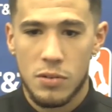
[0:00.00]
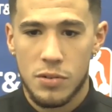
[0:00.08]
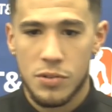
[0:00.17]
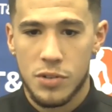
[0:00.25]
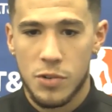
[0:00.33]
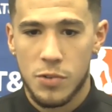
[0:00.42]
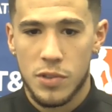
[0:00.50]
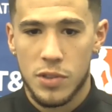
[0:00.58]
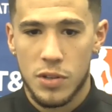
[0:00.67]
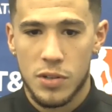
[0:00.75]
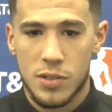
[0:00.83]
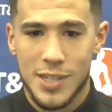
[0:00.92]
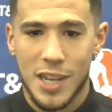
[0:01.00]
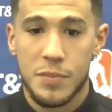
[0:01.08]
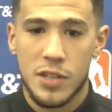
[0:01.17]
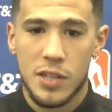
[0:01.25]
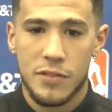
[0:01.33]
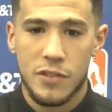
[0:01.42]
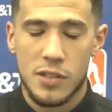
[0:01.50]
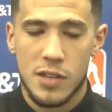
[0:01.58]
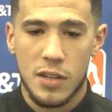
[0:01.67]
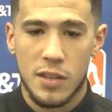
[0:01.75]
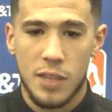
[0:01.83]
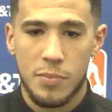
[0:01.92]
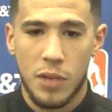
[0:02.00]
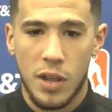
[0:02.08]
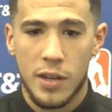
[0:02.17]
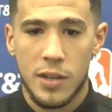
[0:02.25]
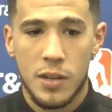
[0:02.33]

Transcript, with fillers: you know, with the type of defense that they play.